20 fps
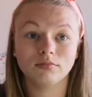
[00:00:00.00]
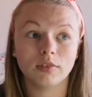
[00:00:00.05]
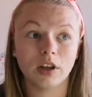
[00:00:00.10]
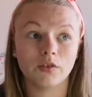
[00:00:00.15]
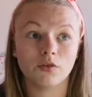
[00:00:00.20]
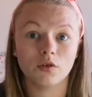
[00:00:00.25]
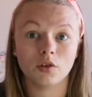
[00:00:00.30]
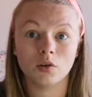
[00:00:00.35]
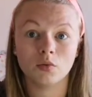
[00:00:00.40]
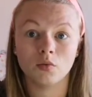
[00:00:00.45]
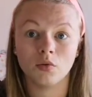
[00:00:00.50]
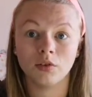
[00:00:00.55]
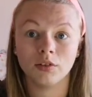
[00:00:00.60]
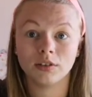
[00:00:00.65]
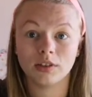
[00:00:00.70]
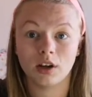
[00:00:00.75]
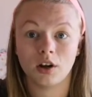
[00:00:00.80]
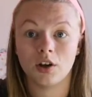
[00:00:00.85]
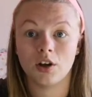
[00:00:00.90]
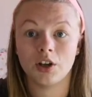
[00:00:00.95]
they've done it
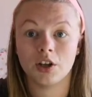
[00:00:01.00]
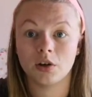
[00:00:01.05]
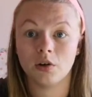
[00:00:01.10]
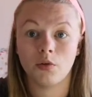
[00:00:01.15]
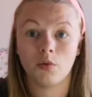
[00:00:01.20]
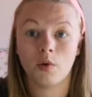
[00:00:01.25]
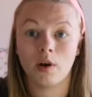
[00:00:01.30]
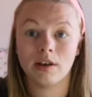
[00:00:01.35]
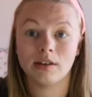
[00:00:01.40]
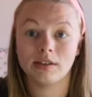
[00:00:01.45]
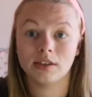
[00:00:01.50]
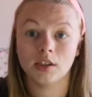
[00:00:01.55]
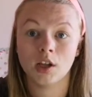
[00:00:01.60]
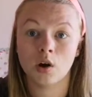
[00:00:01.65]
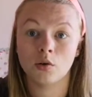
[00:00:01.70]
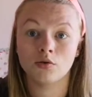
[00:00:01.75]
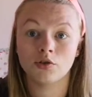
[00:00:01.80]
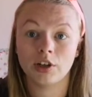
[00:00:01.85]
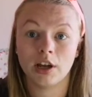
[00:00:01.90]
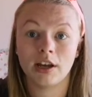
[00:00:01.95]
once, they're going to do it twice,
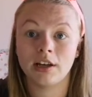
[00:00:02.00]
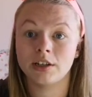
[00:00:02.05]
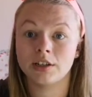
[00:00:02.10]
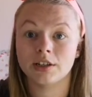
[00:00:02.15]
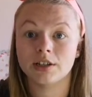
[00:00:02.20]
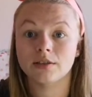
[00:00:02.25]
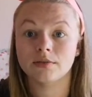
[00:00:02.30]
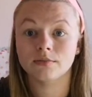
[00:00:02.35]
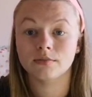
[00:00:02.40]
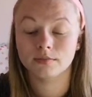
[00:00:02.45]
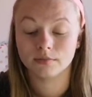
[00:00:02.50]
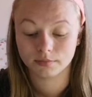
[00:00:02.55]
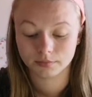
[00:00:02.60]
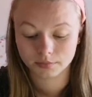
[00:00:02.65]
no one changes.